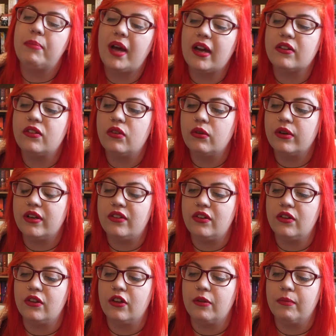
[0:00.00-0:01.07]
backstory
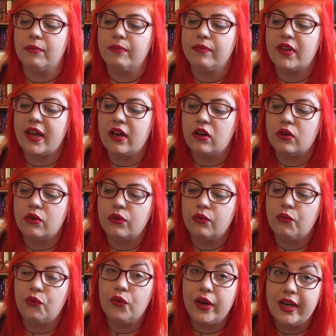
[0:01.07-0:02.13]
to them. They are
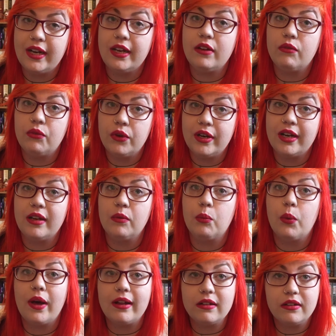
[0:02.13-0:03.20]
all really, really
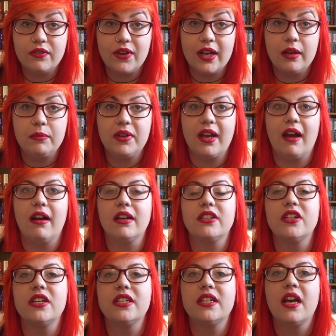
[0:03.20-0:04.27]
well developed
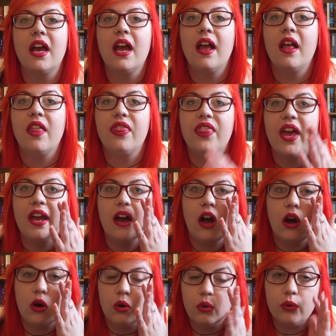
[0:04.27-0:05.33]
characters. They
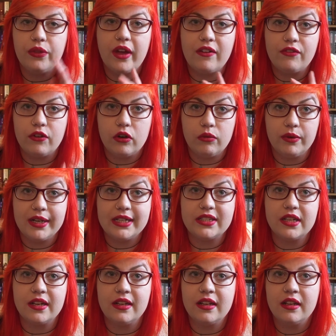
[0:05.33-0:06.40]
are all there for a
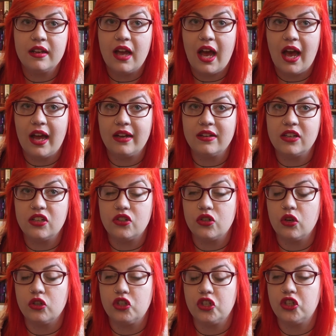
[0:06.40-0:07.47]
reason, and it's not